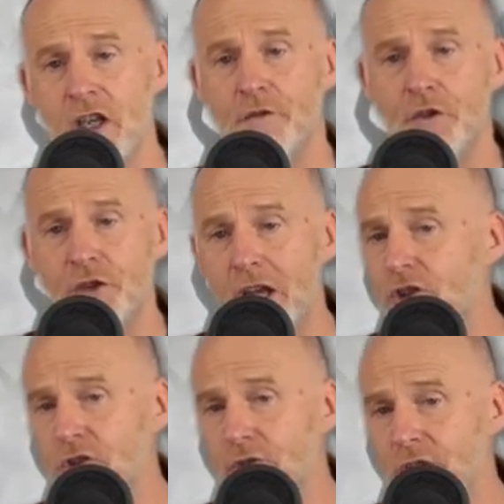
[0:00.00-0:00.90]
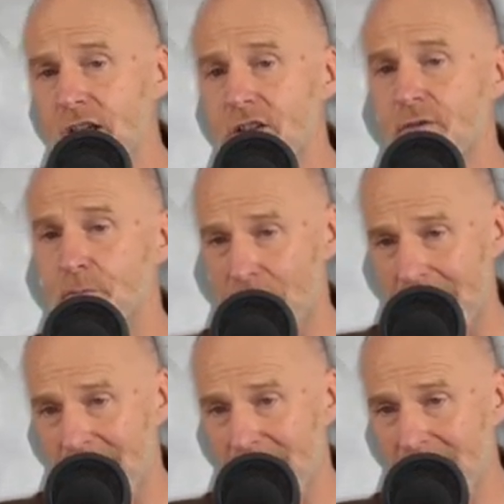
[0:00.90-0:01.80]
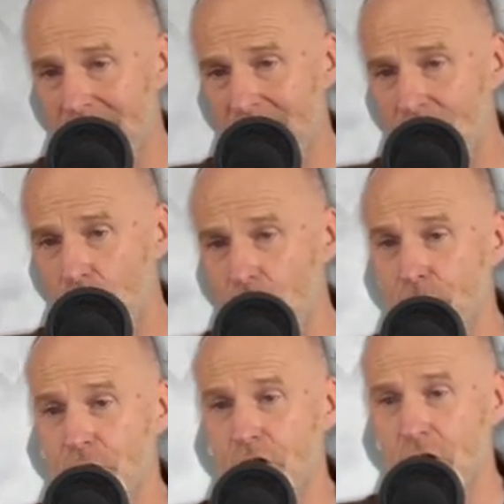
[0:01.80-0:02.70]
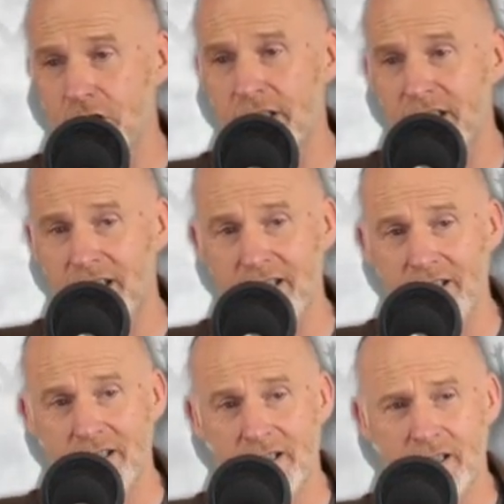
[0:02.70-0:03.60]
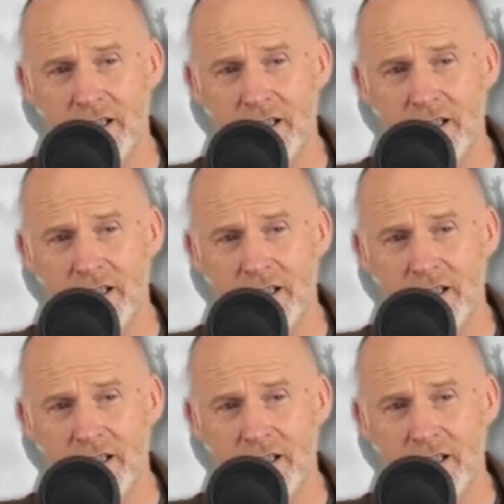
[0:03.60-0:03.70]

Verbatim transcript: for national days of prayer under a godly king.